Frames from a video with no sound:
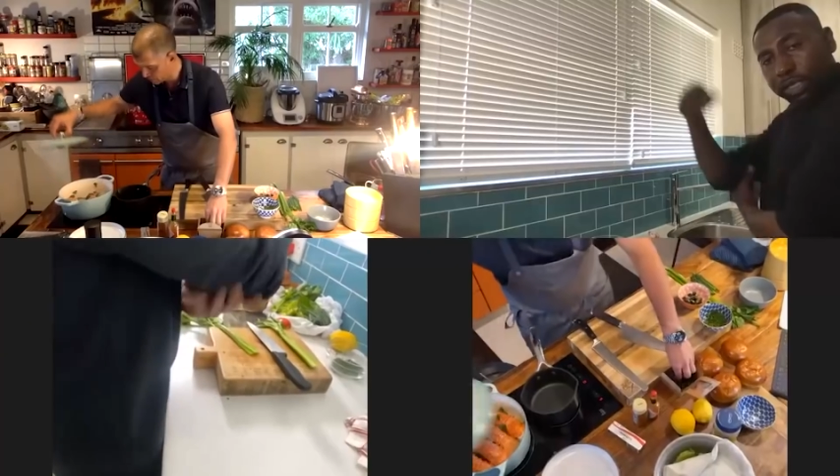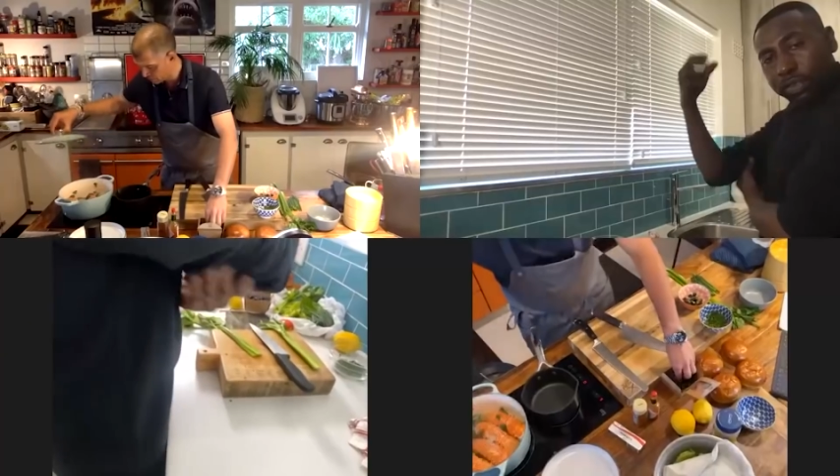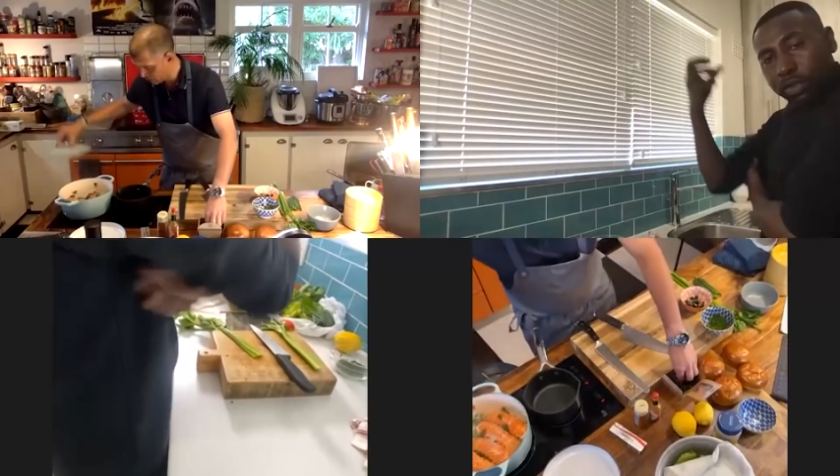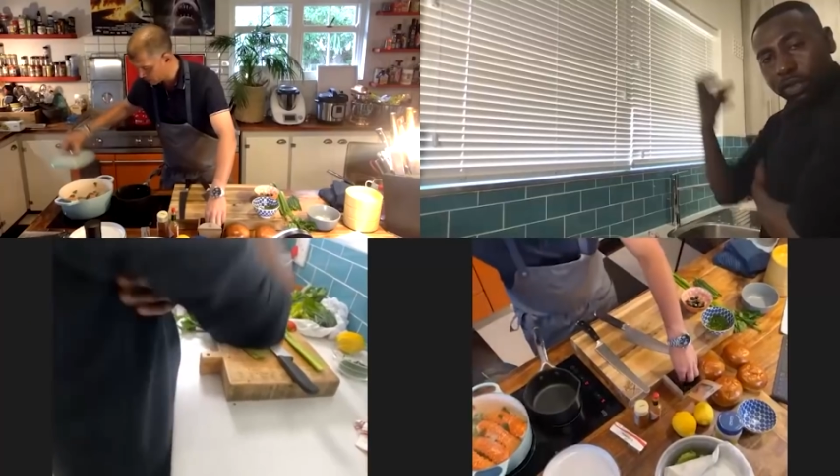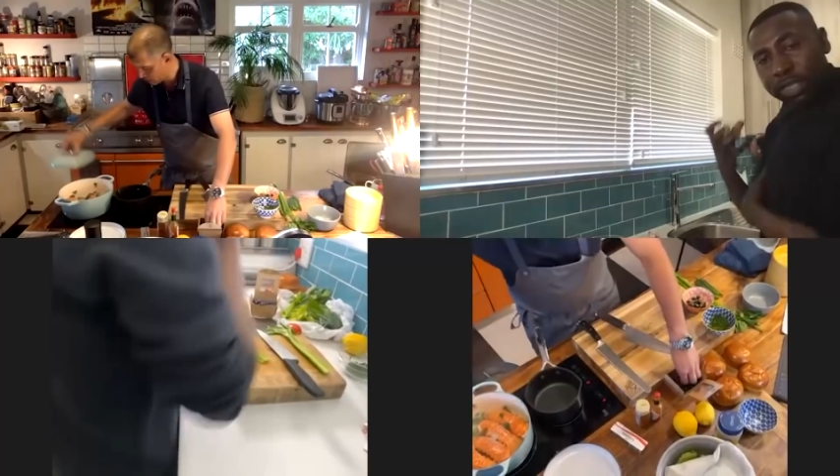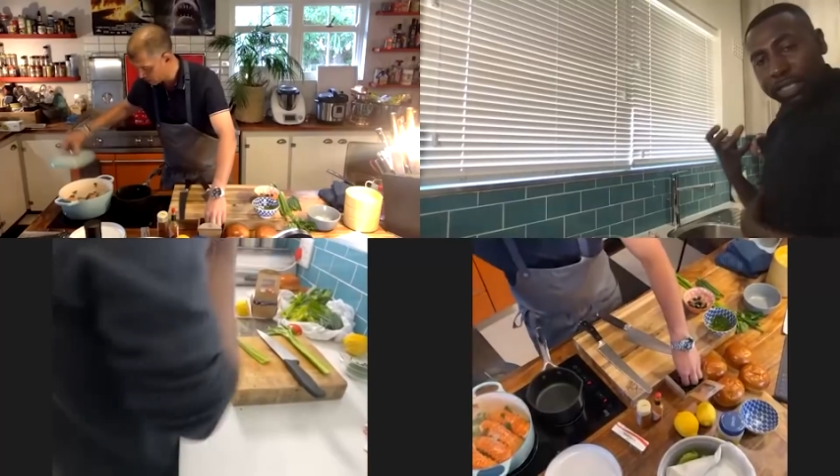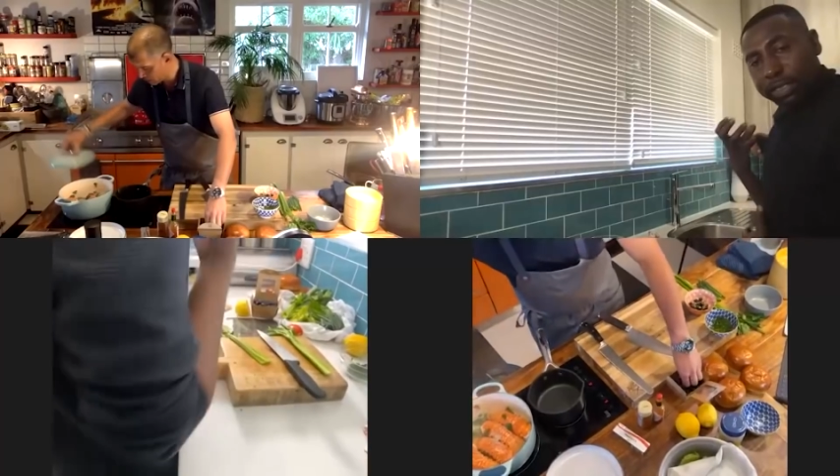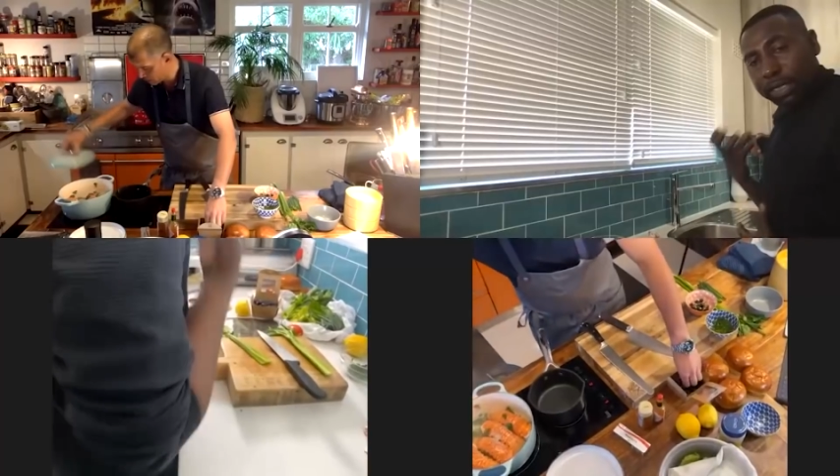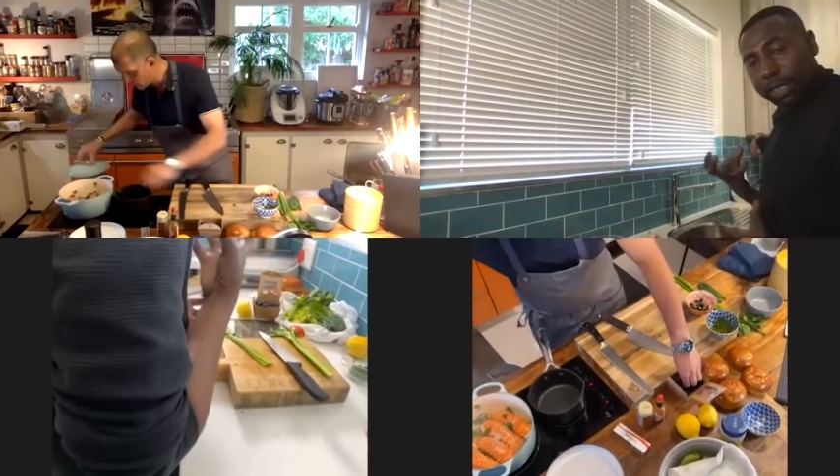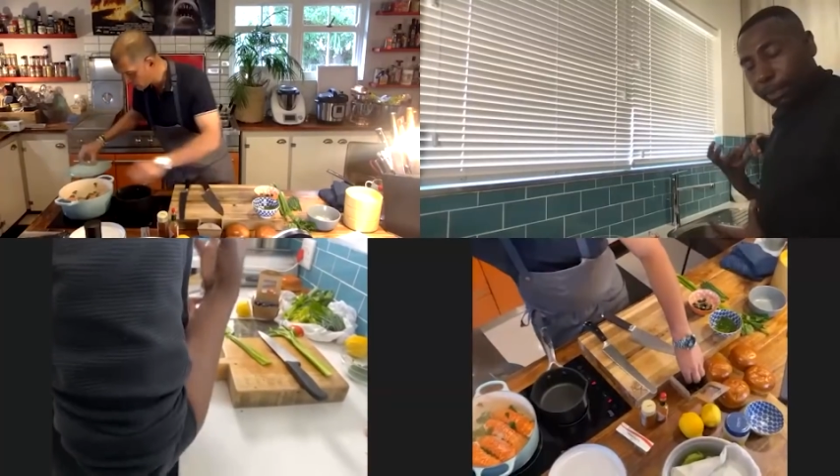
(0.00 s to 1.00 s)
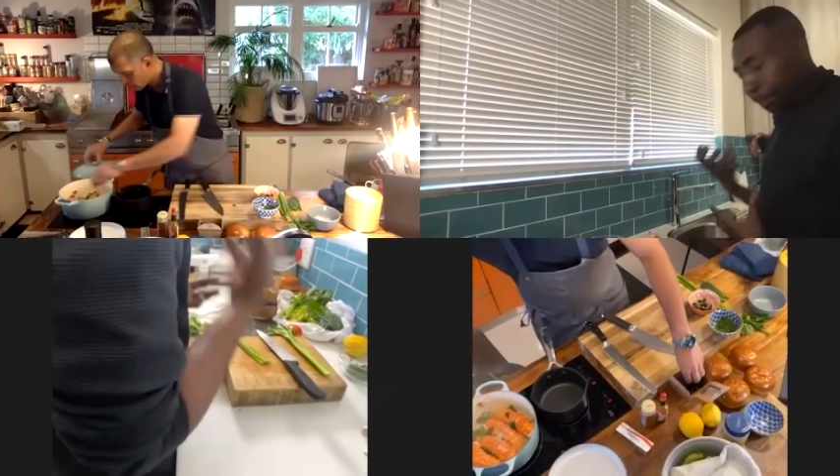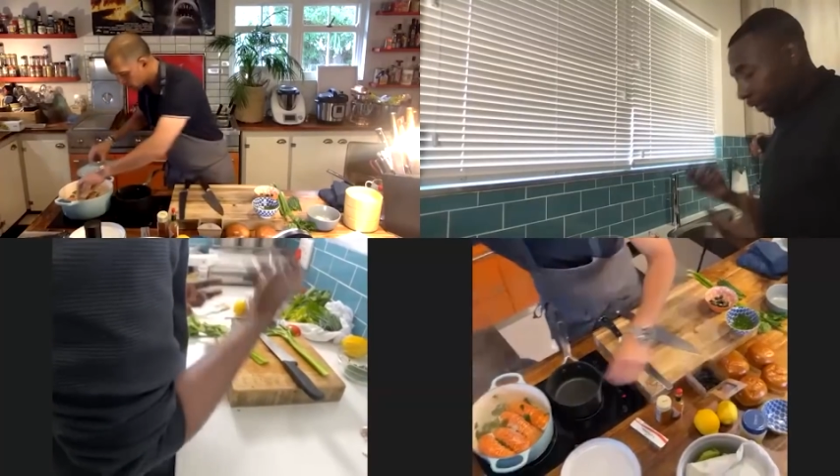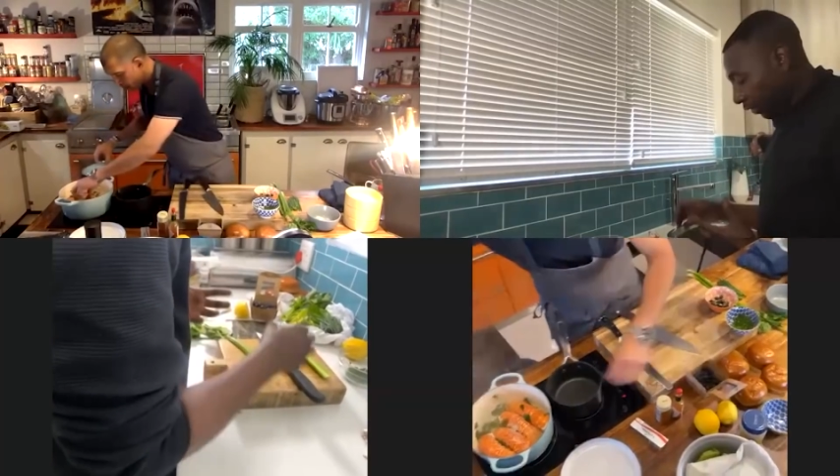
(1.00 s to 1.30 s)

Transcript: it's got this little bit